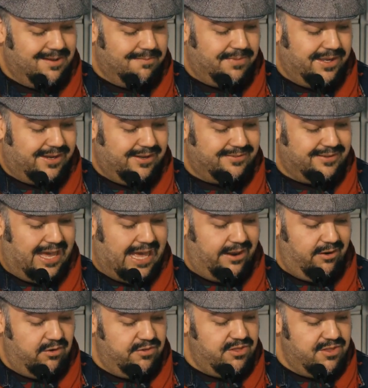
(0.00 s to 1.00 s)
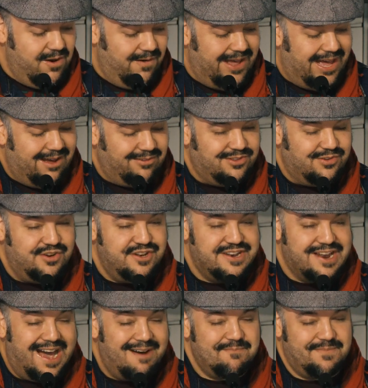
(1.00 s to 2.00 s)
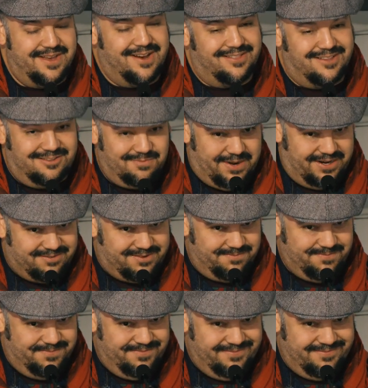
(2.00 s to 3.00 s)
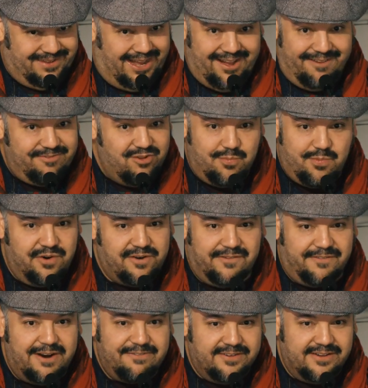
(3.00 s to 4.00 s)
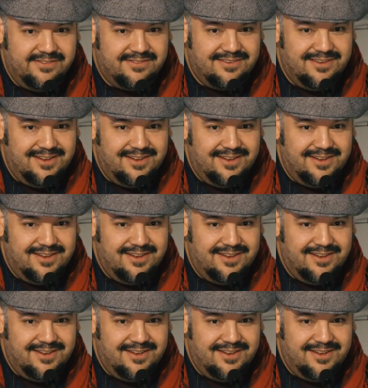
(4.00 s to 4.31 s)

because I don't know how to not be on the spectrum. I have no point of reference,